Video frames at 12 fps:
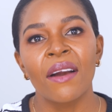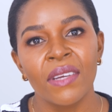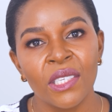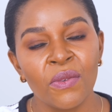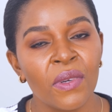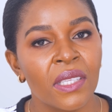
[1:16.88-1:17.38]

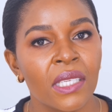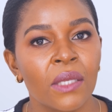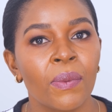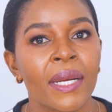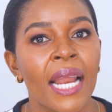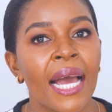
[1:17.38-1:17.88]
reach for this
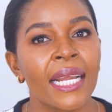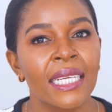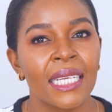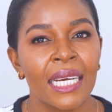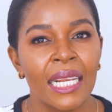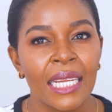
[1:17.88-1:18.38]
when I
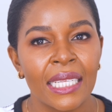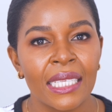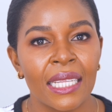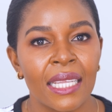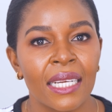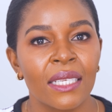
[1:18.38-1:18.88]
need a
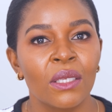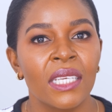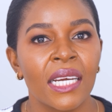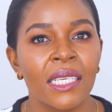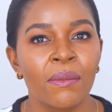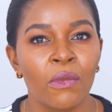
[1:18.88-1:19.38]
cleanser that
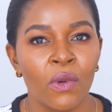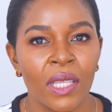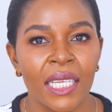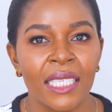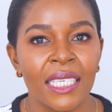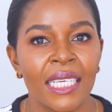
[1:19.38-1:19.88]
does more
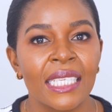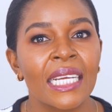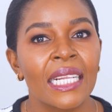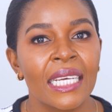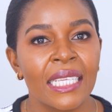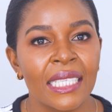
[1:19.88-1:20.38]
than just
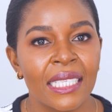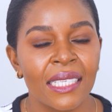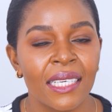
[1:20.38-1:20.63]
cleanse.